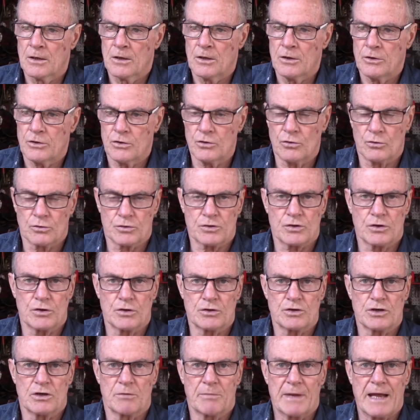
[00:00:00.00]
your
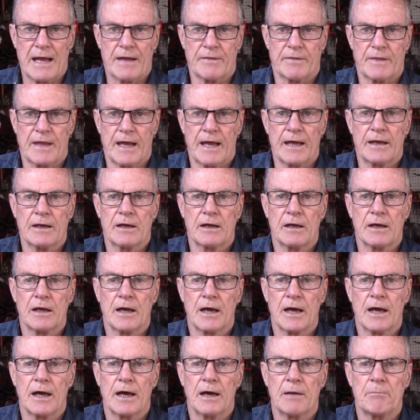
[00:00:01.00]
surgeon about that.
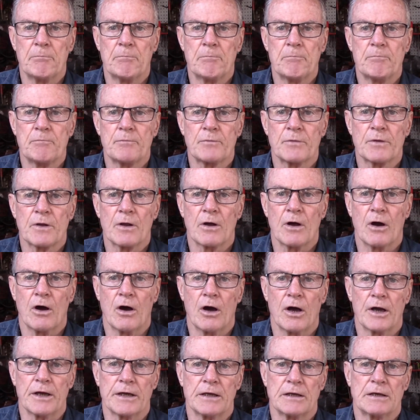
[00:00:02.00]

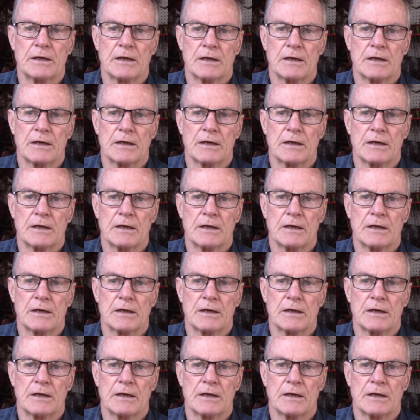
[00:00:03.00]
I